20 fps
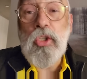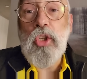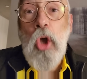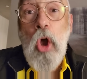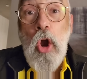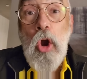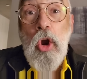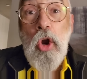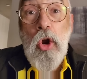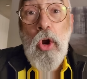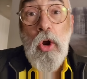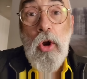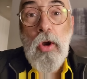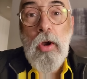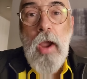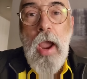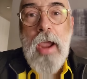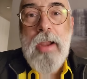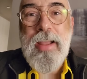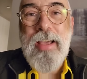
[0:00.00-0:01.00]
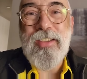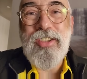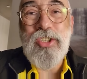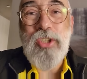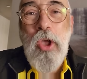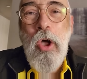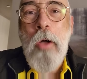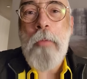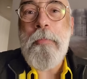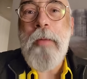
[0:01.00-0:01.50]
saw her, and I
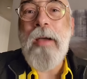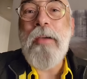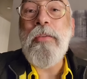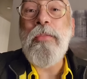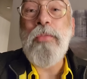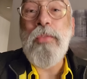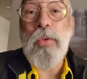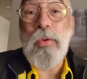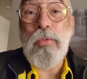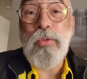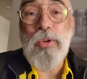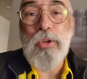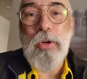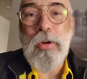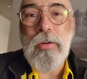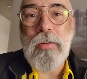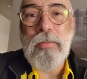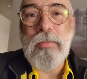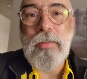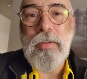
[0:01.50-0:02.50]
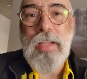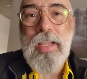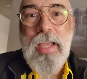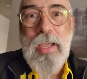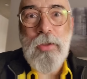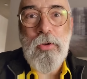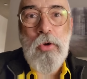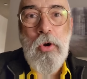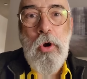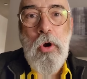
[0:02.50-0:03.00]
saw my future
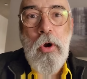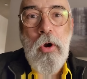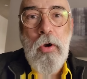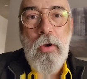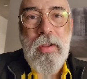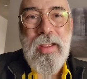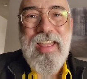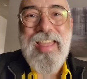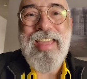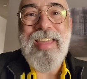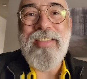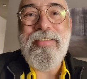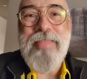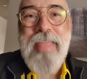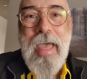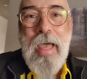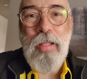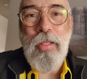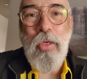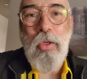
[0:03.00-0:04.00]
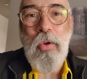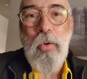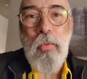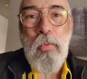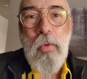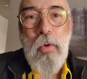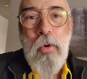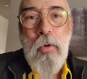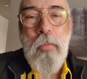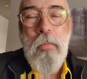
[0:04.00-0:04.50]
in her, in that
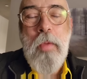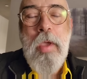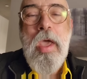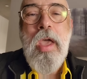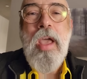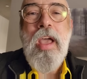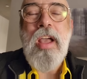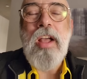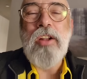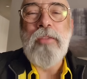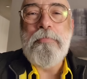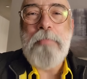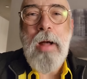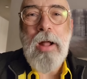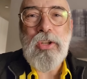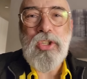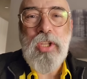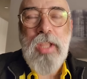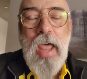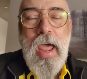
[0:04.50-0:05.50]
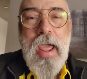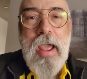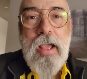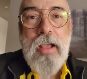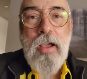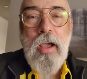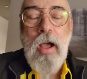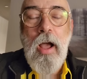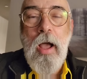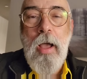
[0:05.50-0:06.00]
little room. Much
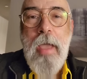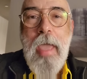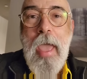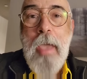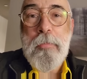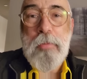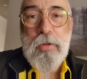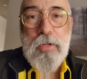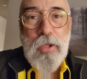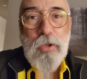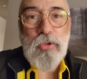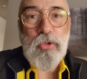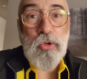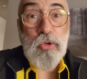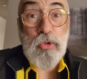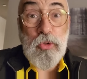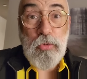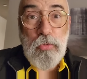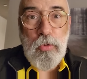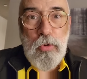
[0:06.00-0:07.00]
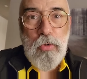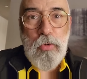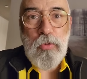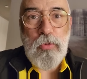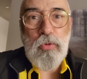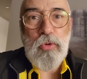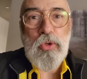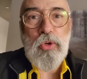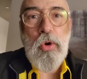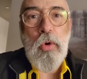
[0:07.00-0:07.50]
like Ebenezer
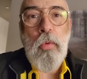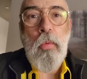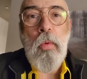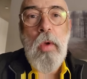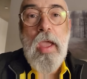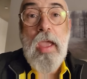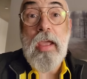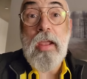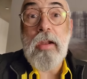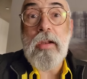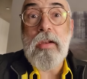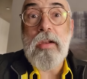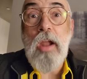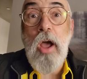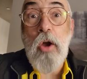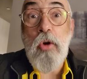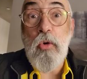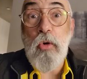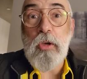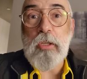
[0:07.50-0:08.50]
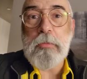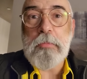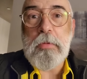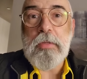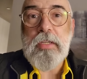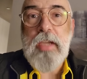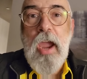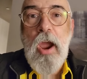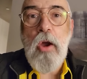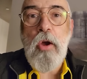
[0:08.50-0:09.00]
Scrooge in A
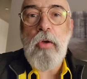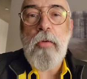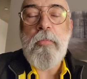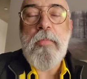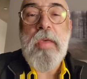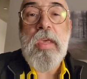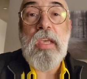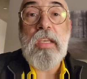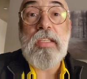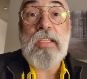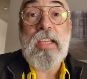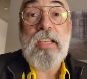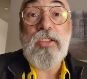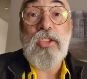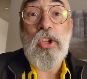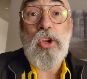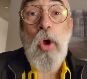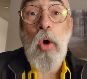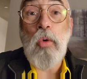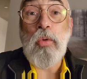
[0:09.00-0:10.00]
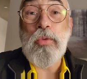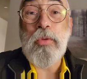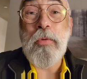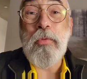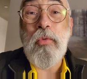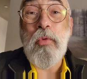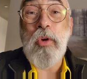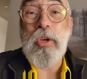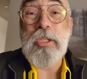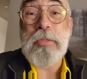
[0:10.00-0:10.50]
Christmas Carol, he sees the ghost
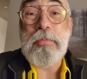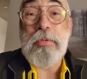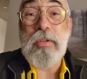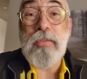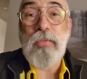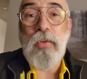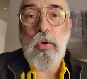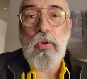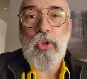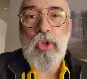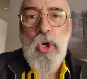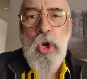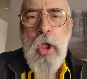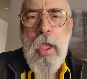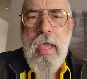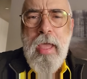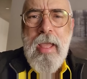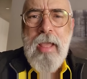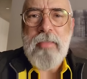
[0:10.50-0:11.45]
of Christmas future,